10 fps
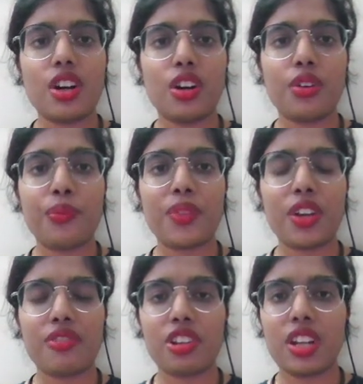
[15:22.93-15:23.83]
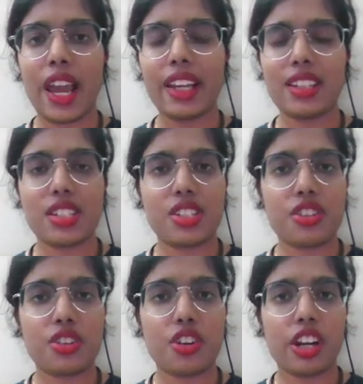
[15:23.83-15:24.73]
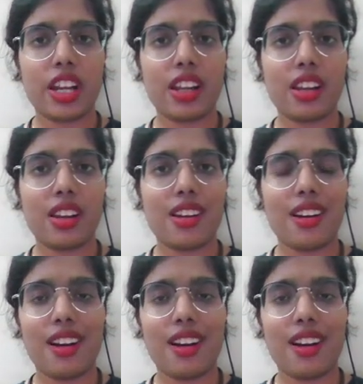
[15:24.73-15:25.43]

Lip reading: So if you like this tutorial,